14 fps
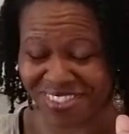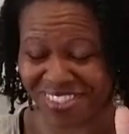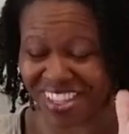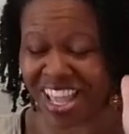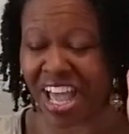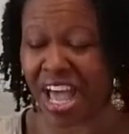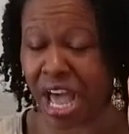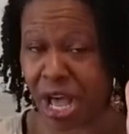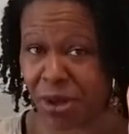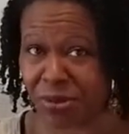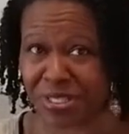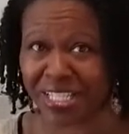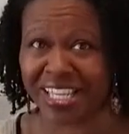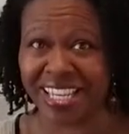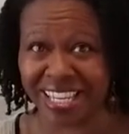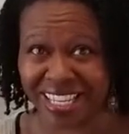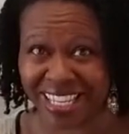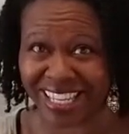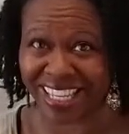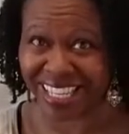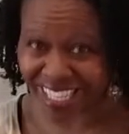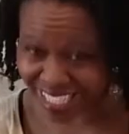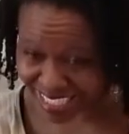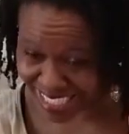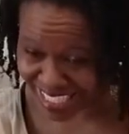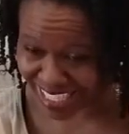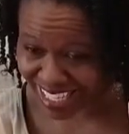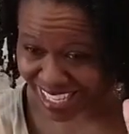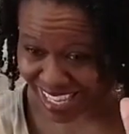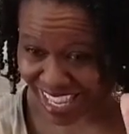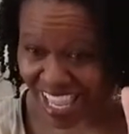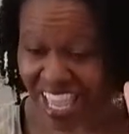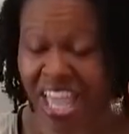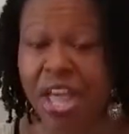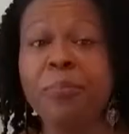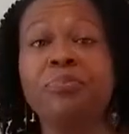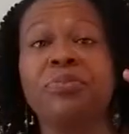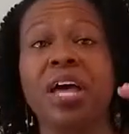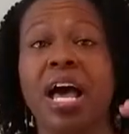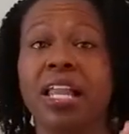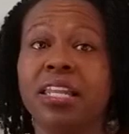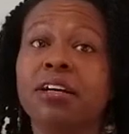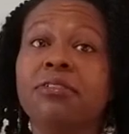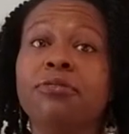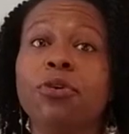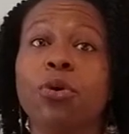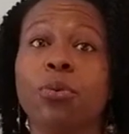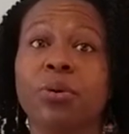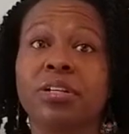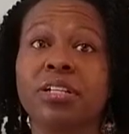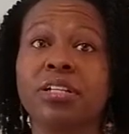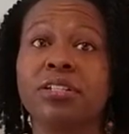a house can get. I look forward